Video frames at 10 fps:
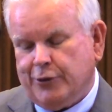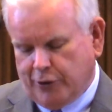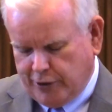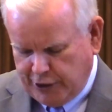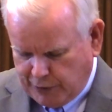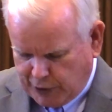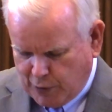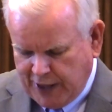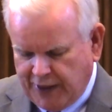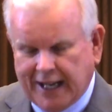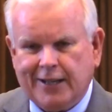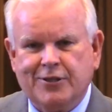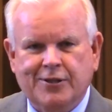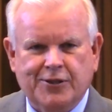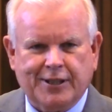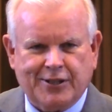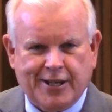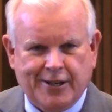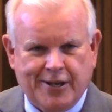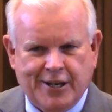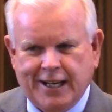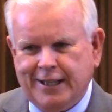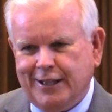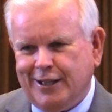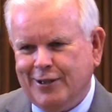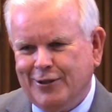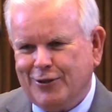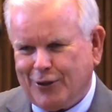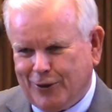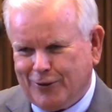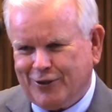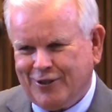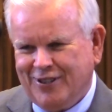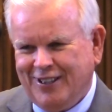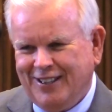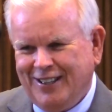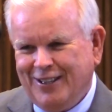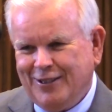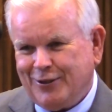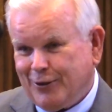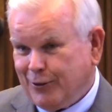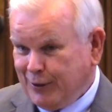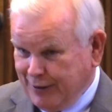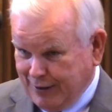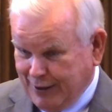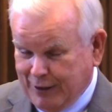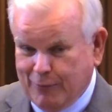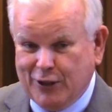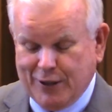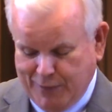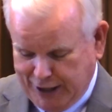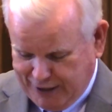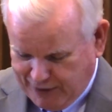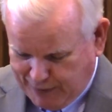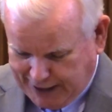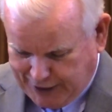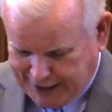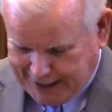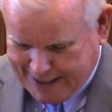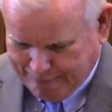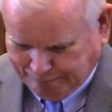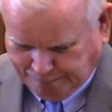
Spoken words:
George was 1,690 souls, so it wasn't much of a big city.